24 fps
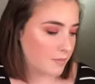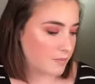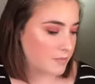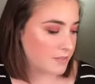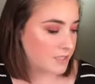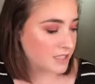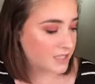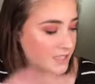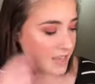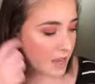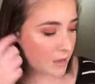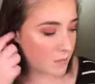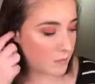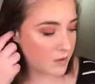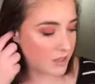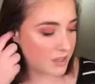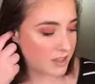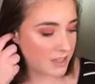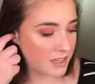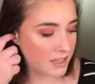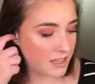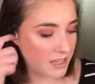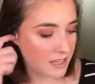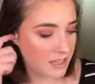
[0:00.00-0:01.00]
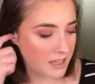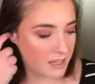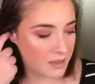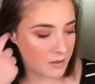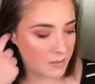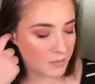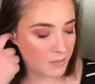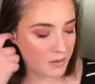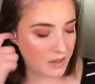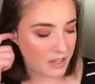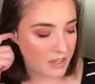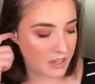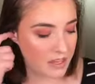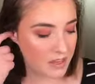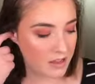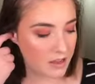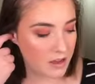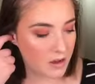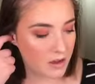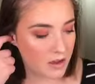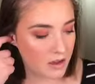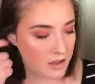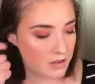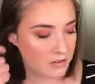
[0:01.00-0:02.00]
Same with the pink
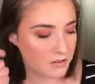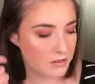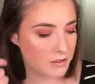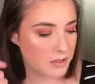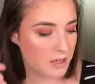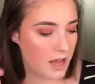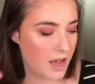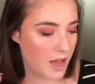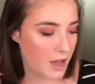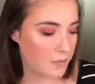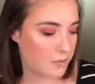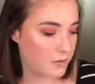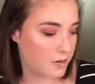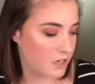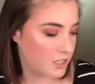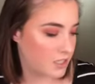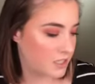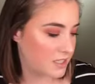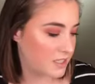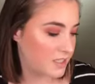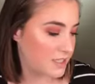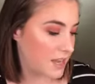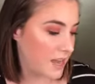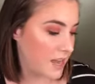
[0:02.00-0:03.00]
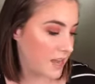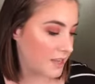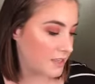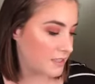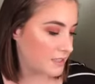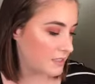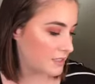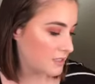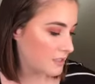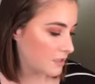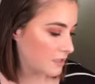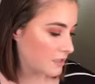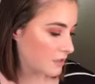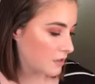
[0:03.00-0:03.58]
eye brush set.